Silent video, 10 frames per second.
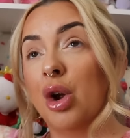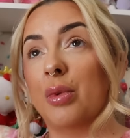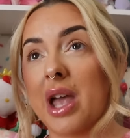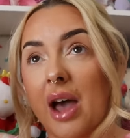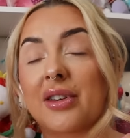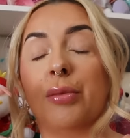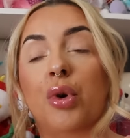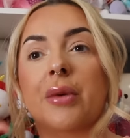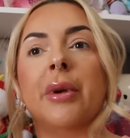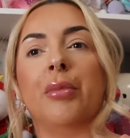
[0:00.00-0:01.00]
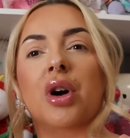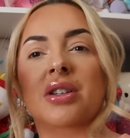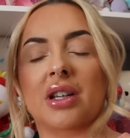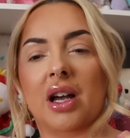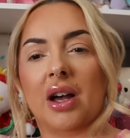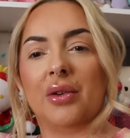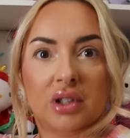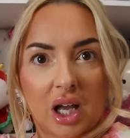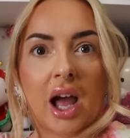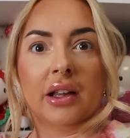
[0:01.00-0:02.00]
we have an appointment booked of
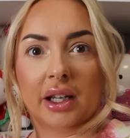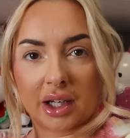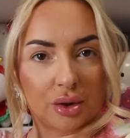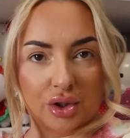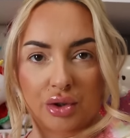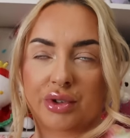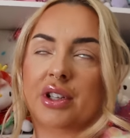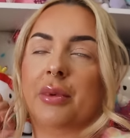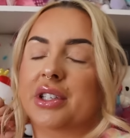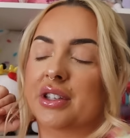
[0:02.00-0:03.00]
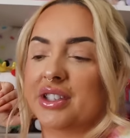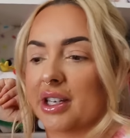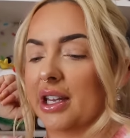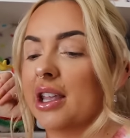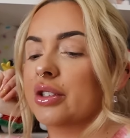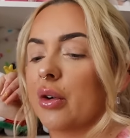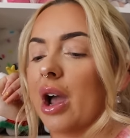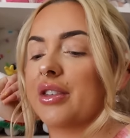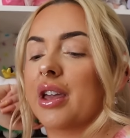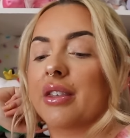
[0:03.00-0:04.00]
the guy, like I told you, is coming to the city. So
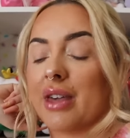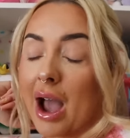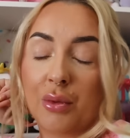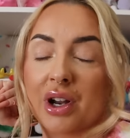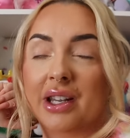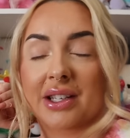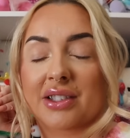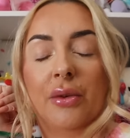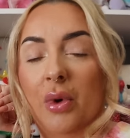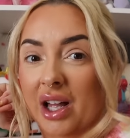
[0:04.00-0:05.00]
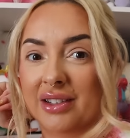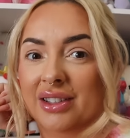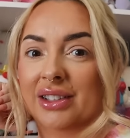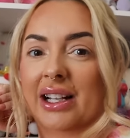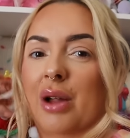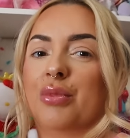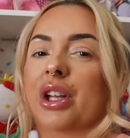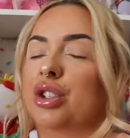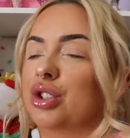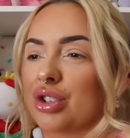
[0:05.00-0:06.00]
I think that one is the one. Like, I'm
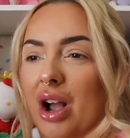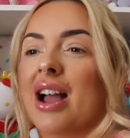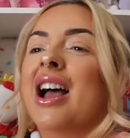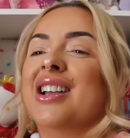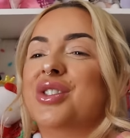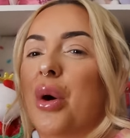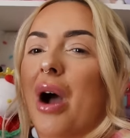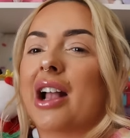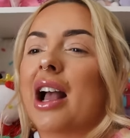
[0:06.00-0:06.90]
like, so I